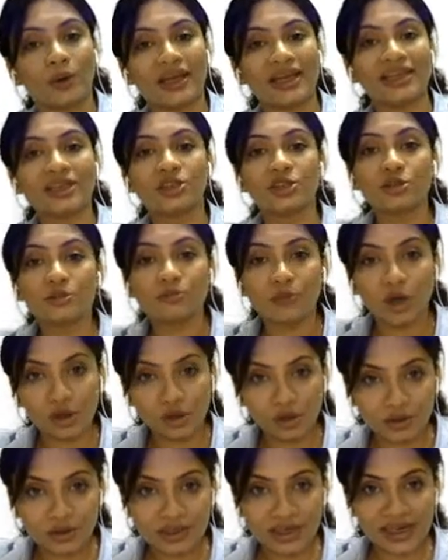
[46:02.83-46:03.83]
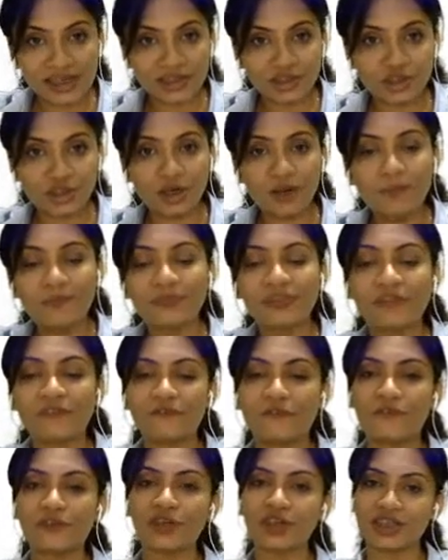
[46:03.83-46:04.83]
in tomorrow's lecture, the
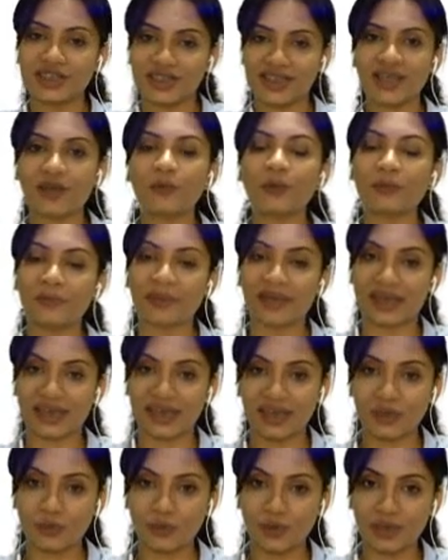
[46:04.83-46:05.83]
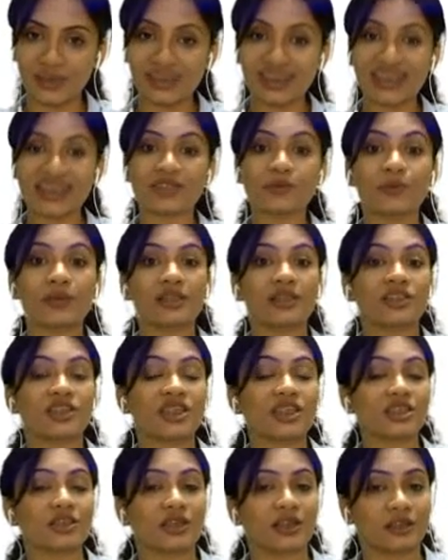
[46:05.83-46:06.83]
first thing we begin with is we'll
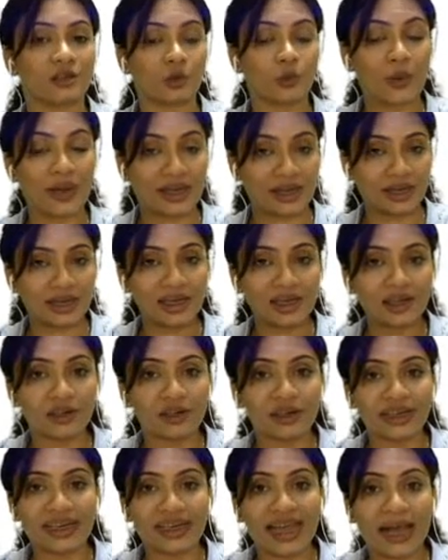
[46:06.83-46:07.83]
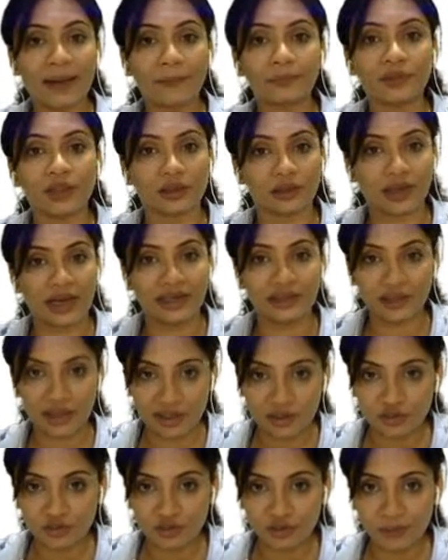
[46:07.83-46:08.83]
just quickly recap the right
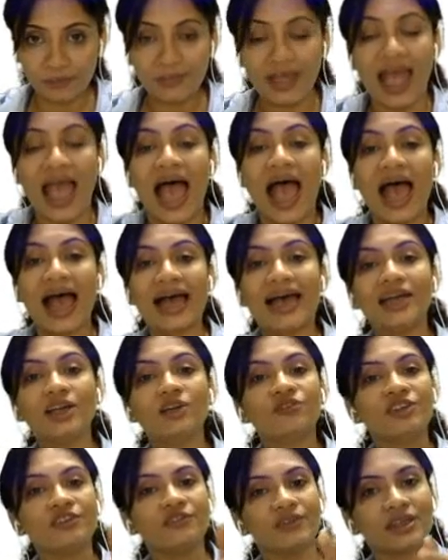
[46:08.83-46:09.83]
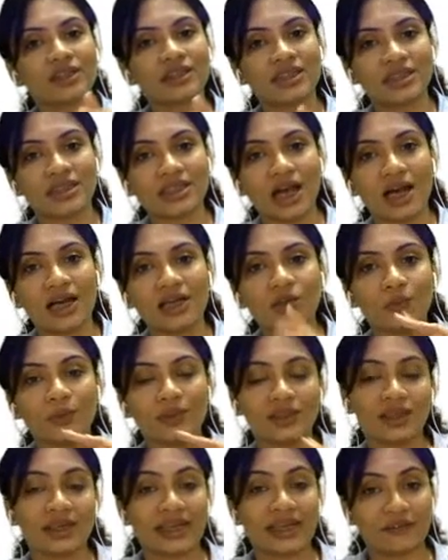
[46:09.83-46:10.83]
atrium, and we will start with
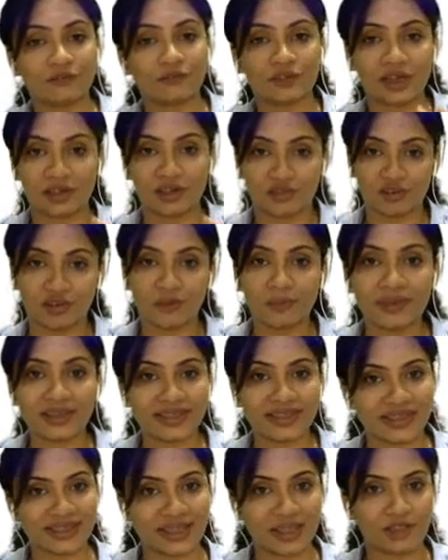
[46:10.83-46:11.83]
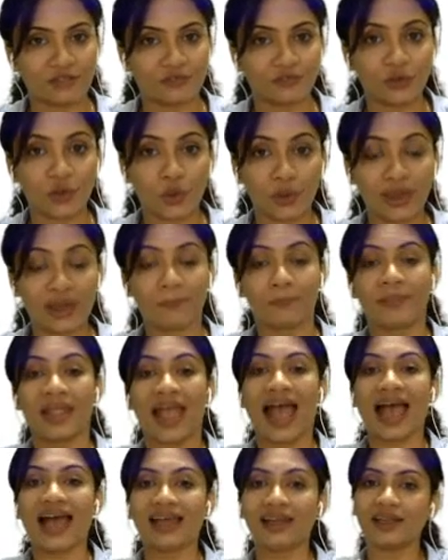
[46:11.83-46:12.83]
the left atrium itself. Okay,
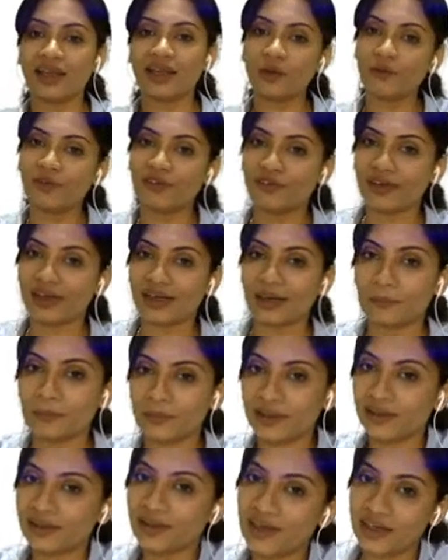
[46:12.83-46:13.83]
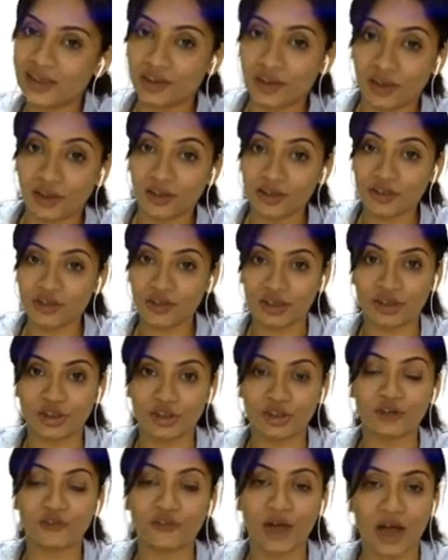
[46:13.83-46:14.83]
and then we will complete the internal structure
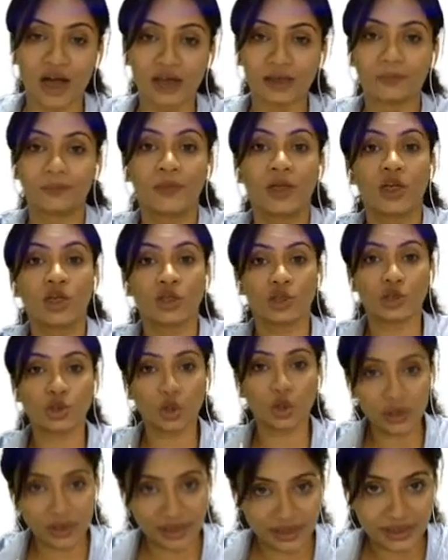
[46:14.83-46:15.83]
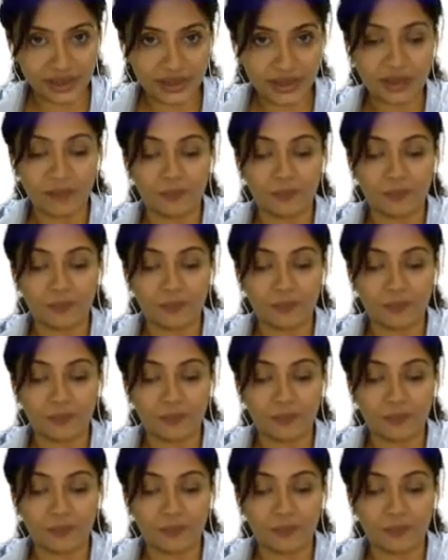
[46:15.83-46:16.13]
of heart. So kids,